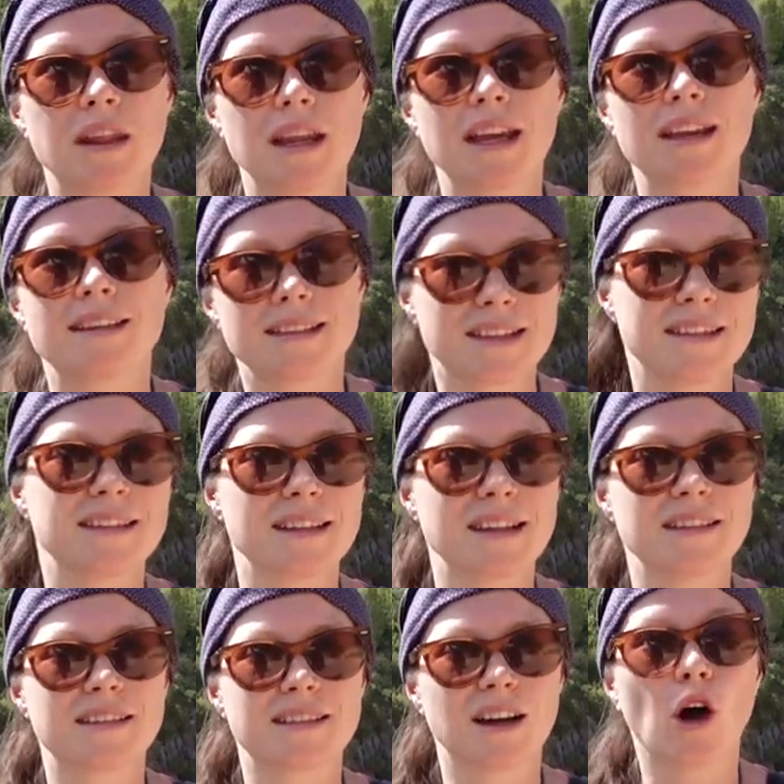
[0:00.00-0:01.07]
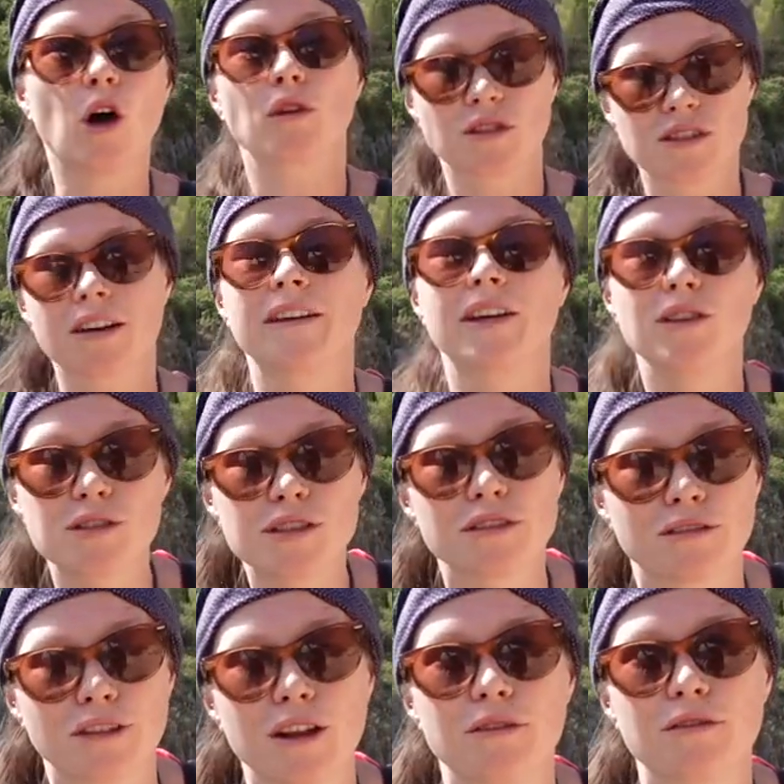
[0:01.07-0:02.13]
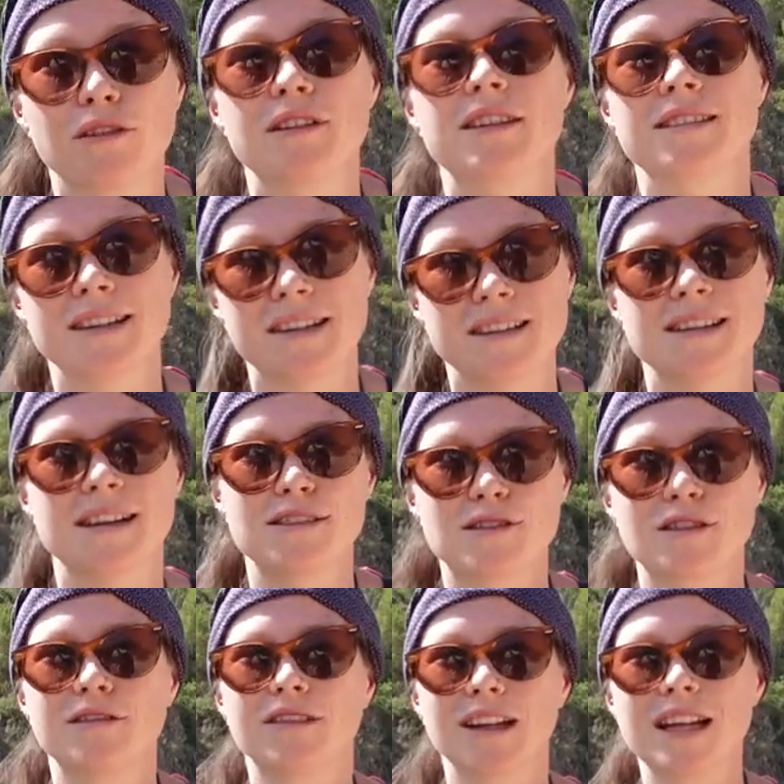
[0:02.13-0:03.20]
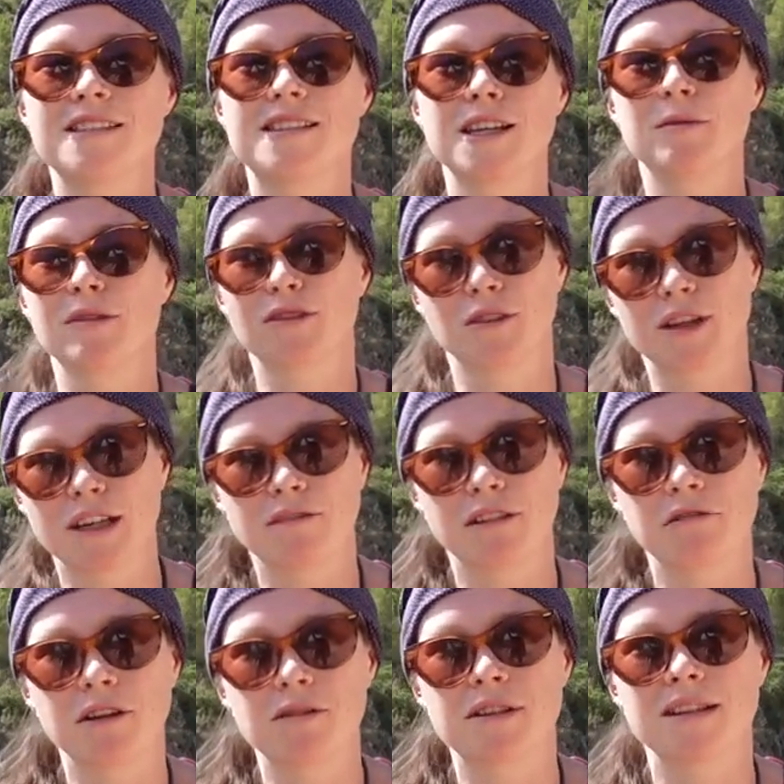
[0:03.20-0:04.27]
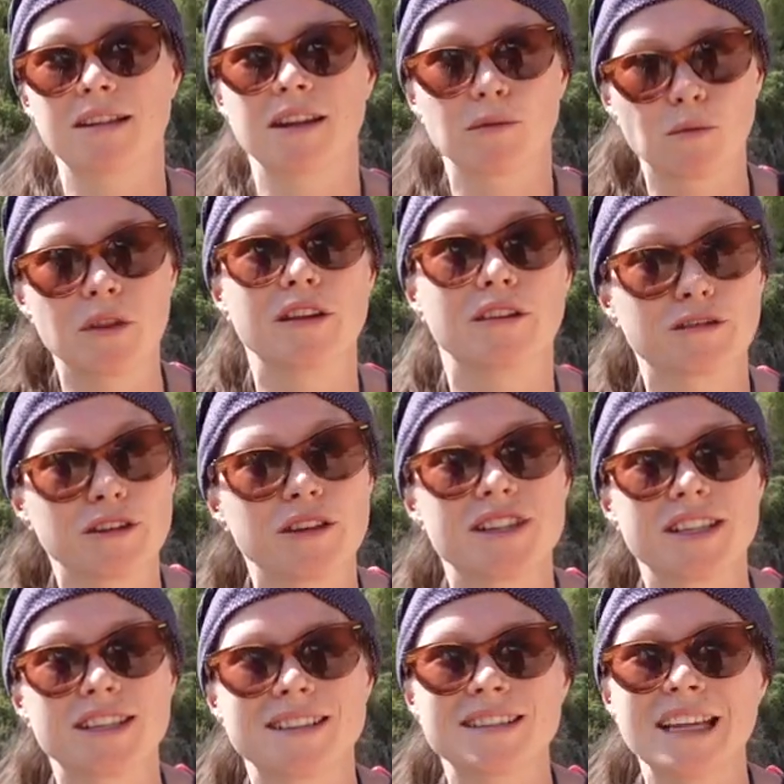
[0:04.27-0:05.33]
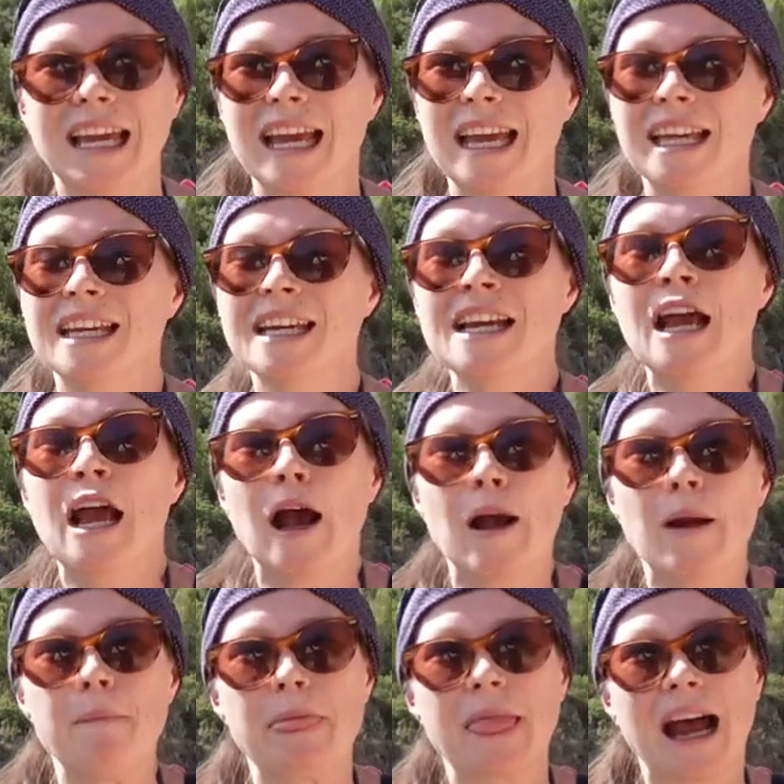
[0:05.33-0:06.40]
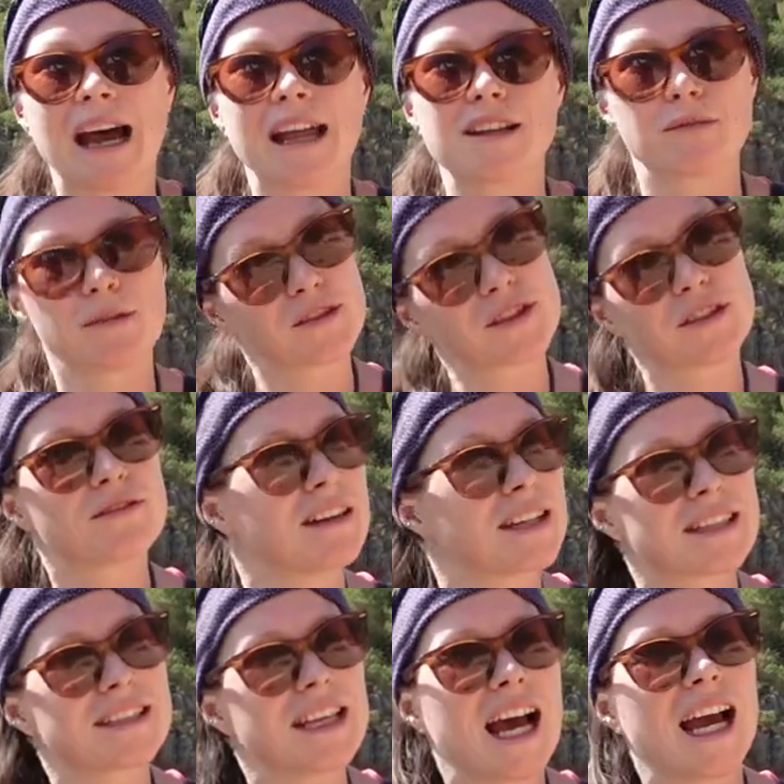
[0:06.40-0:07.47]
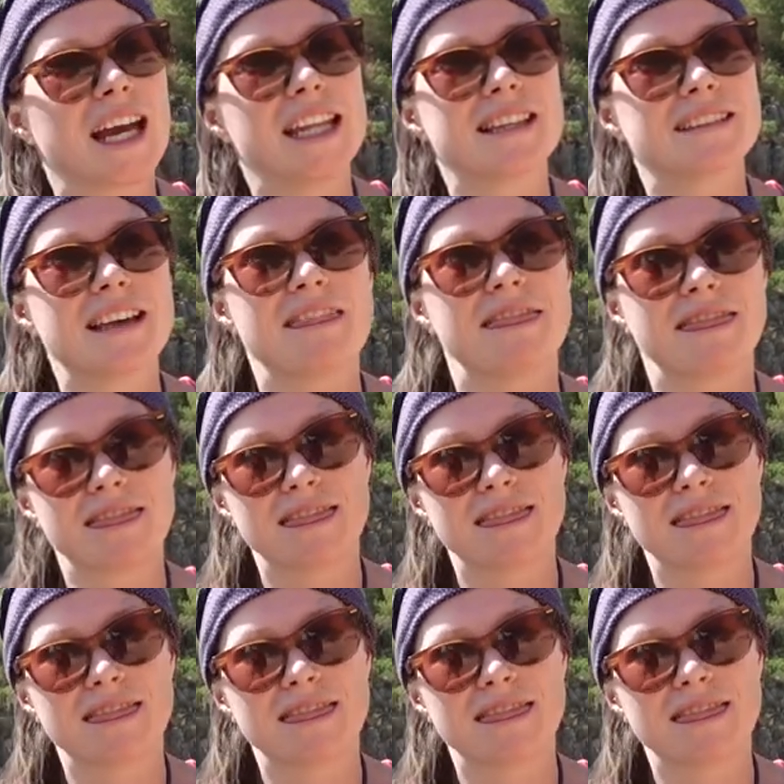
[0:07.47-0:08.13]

the city centre, or sorry, it used to flow through the city centre of Valencia before they rerouted it, the one that flooded the city. Um, and we've just read a sign that said